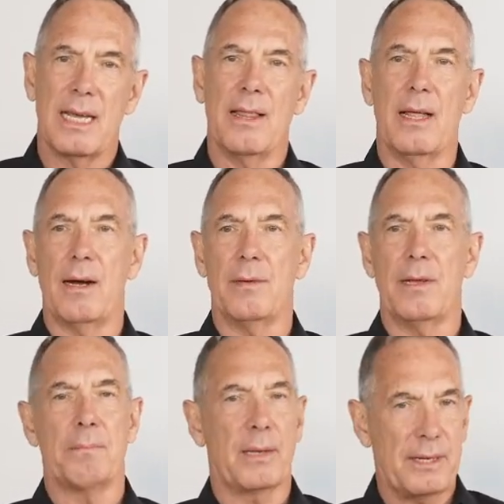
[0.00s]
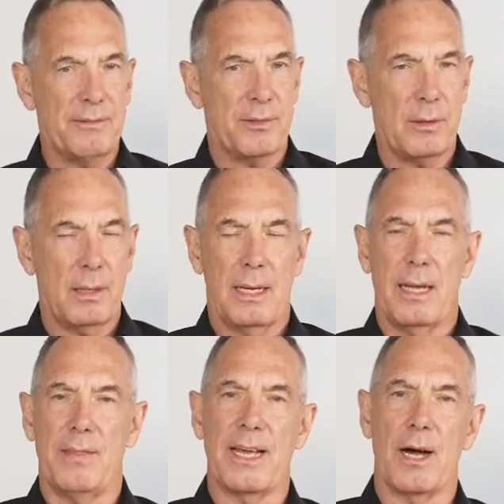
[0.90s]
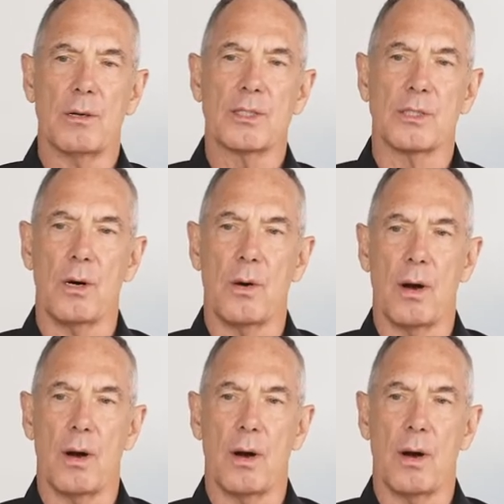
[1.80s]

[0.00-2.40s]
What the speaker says: They're plentiful. They also